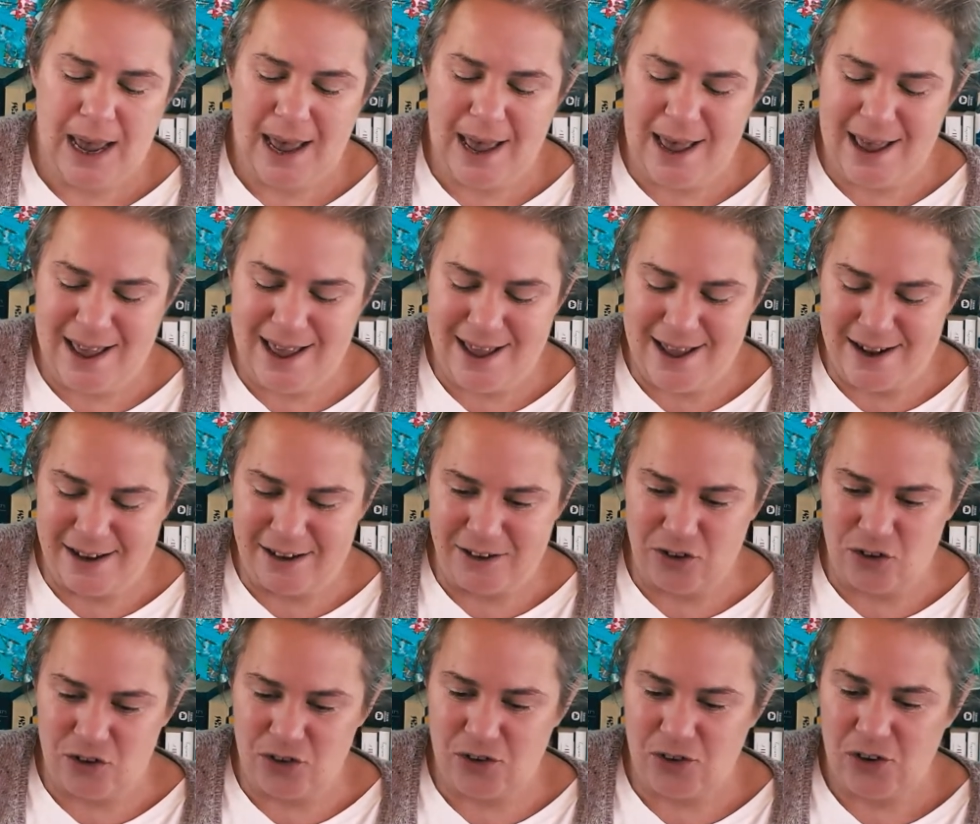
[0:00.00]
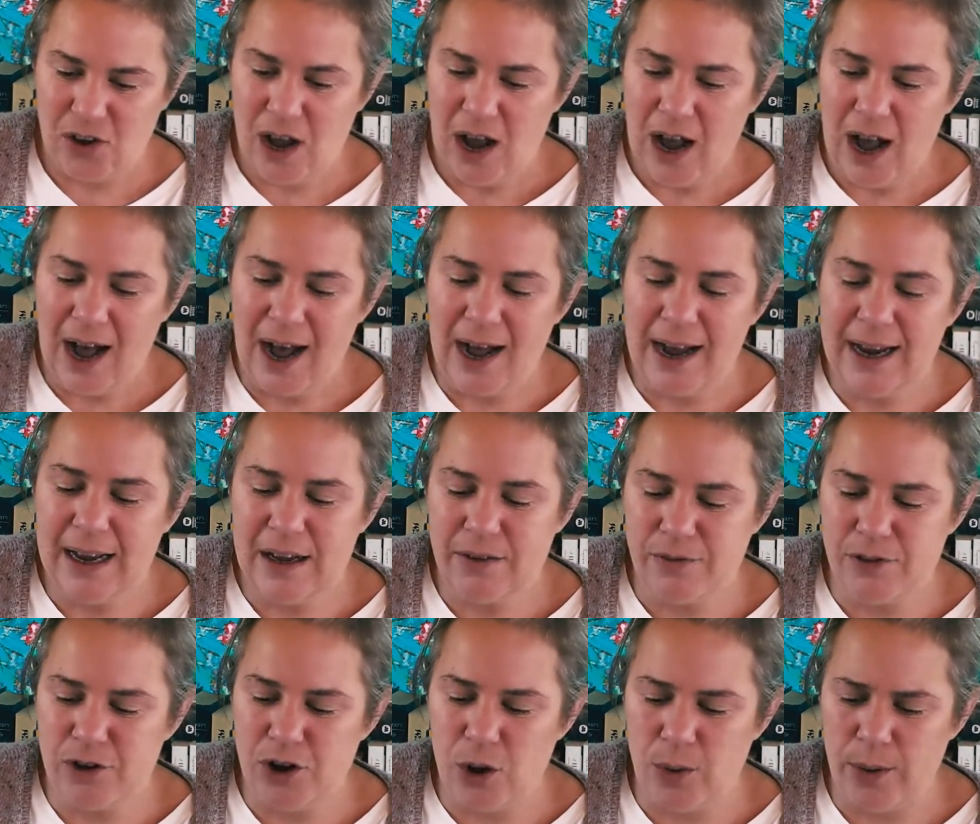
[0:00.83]
And I
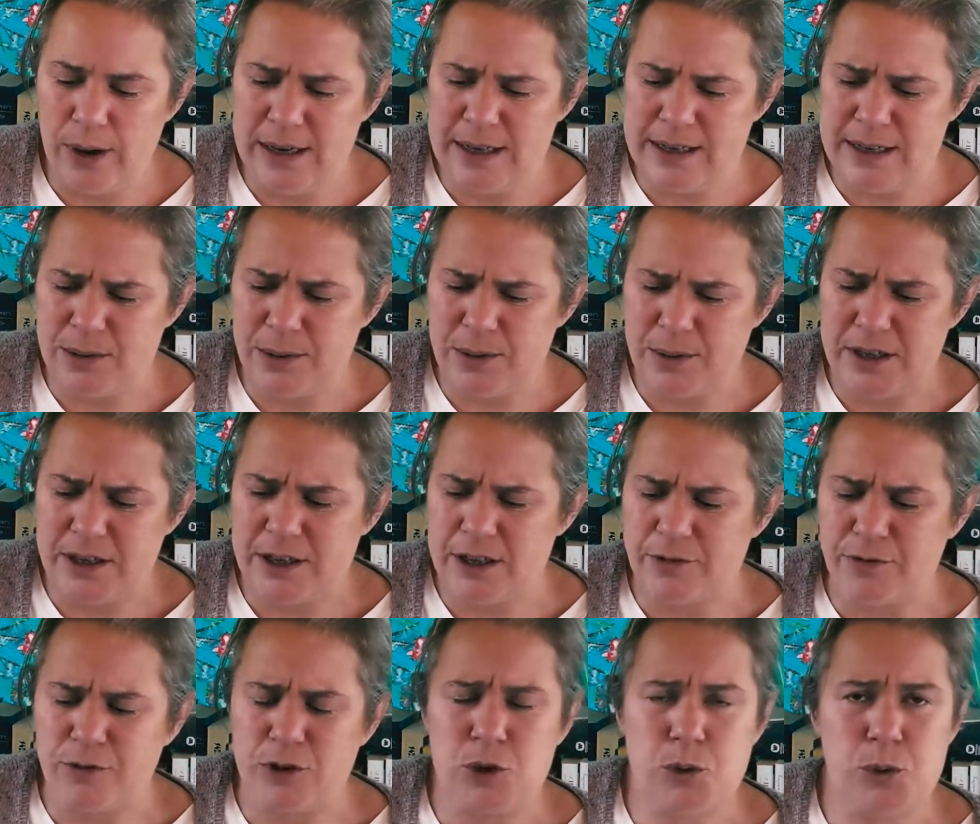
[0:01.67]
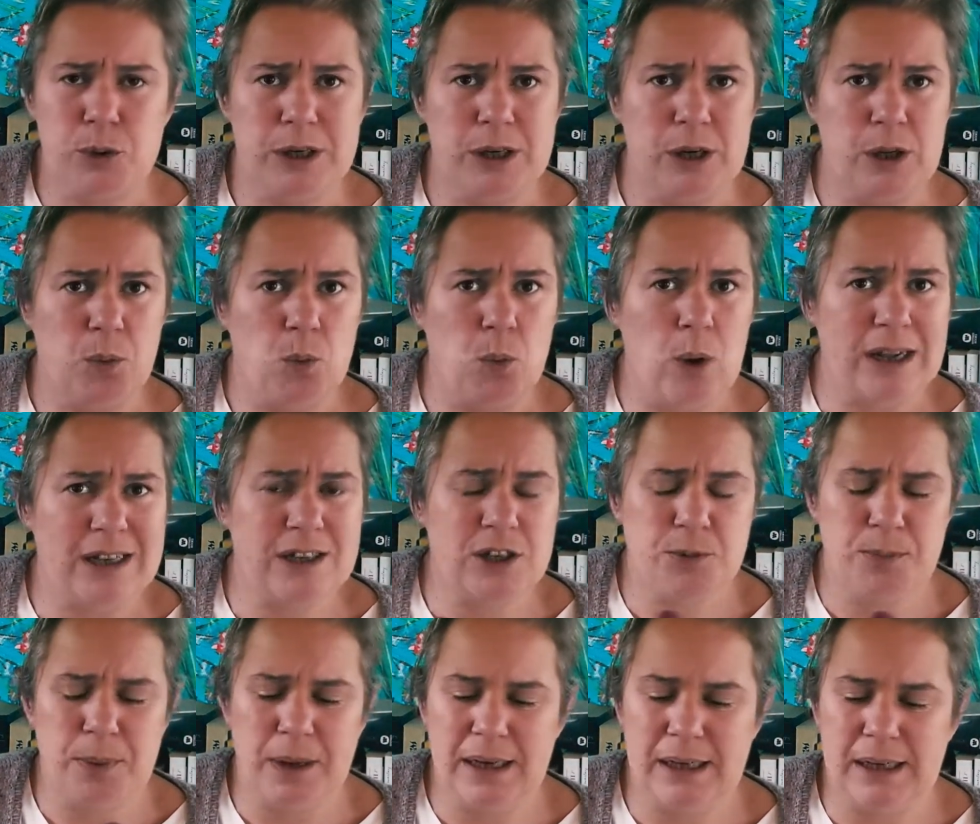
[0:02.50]
have no idea what the difference between a wet
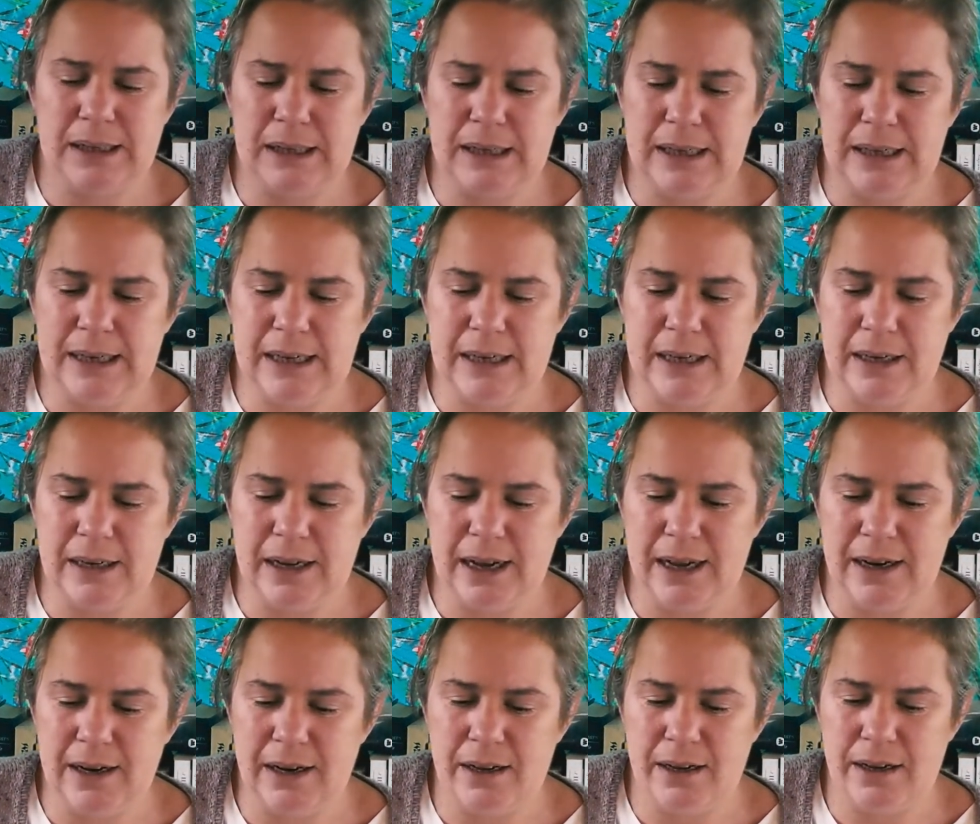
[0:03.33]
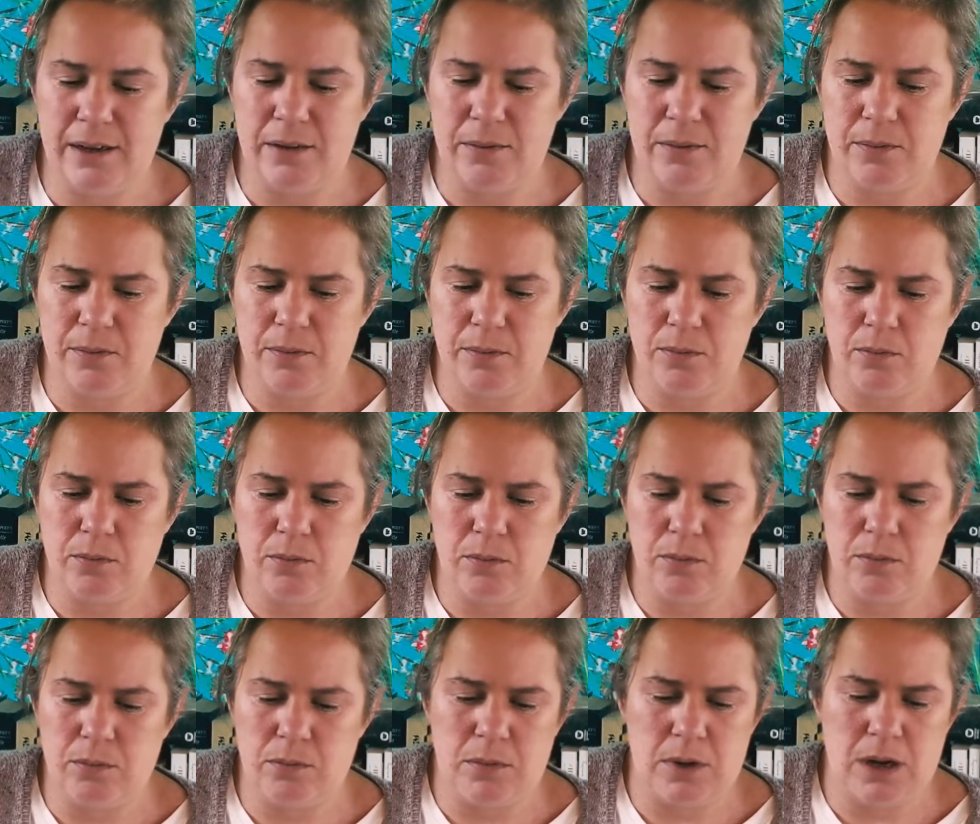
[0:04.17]
spun linen and a
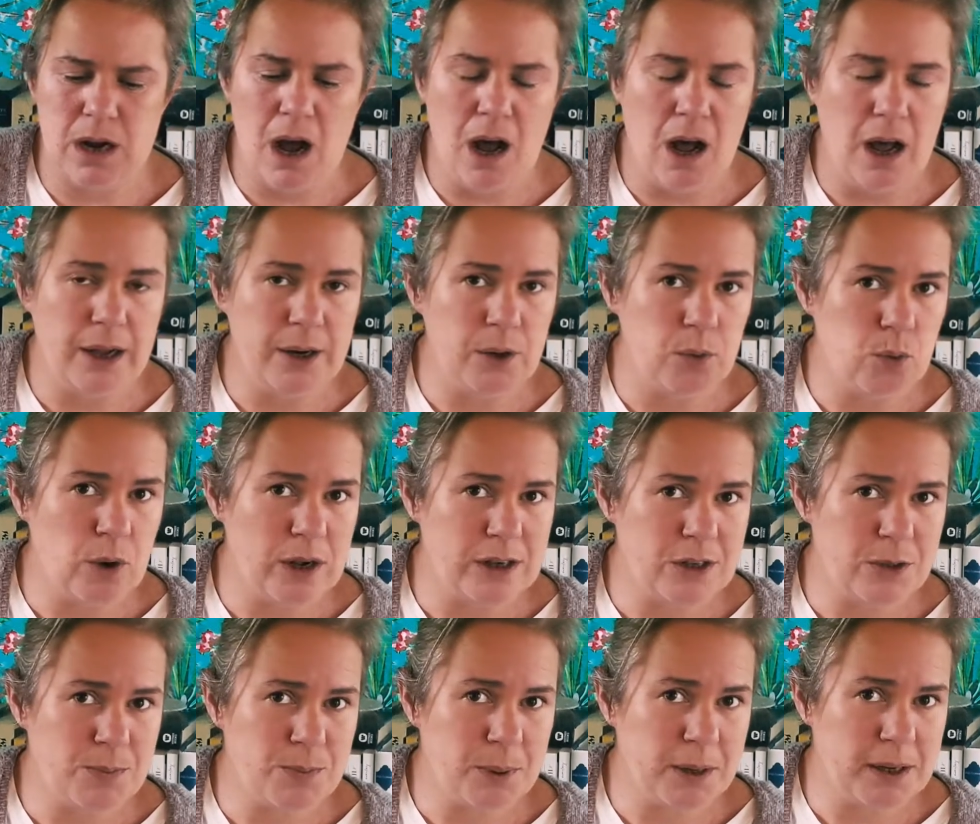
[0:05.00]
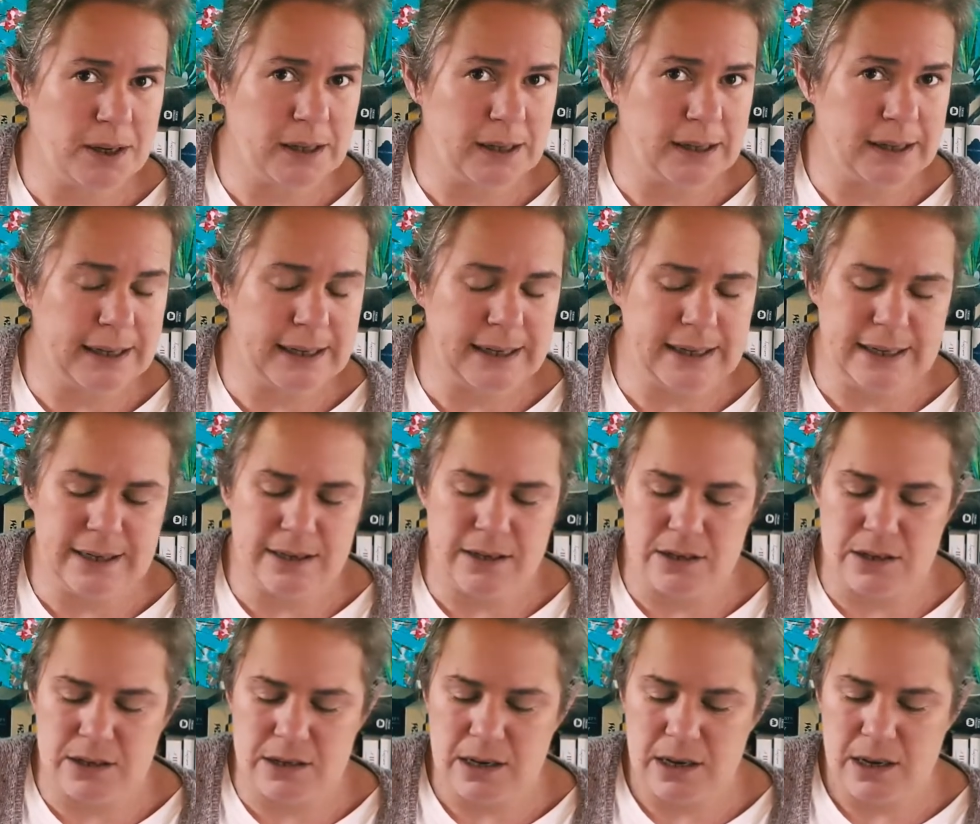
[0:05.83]
non-wet spun linen
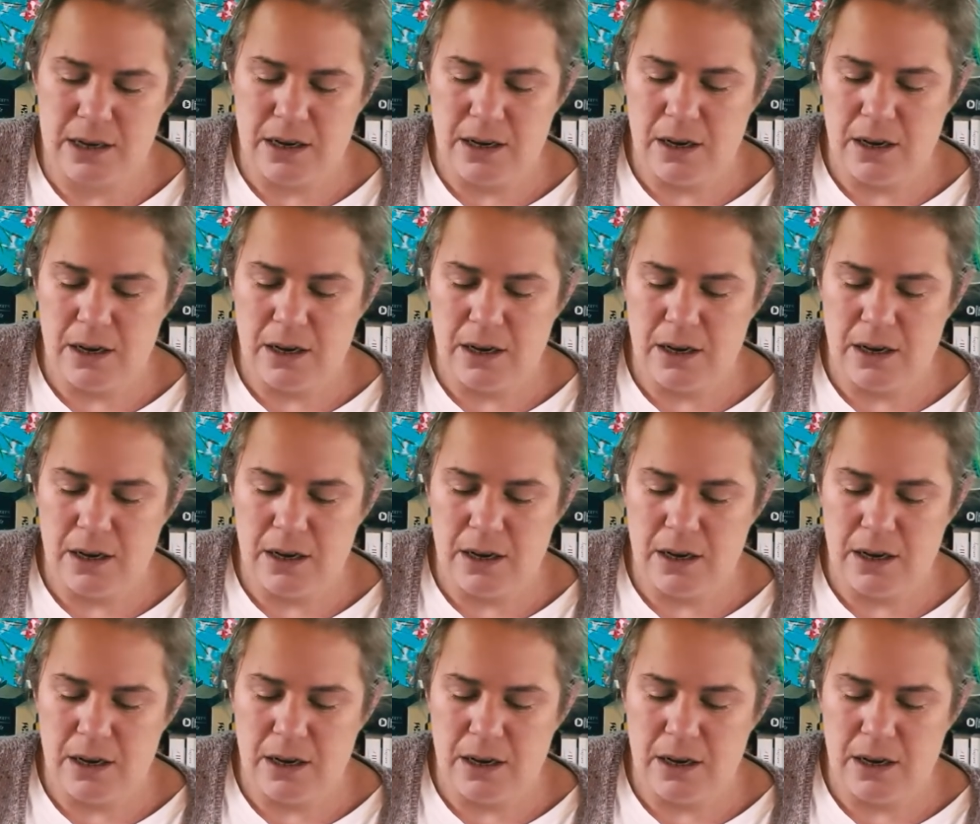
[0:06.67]
is.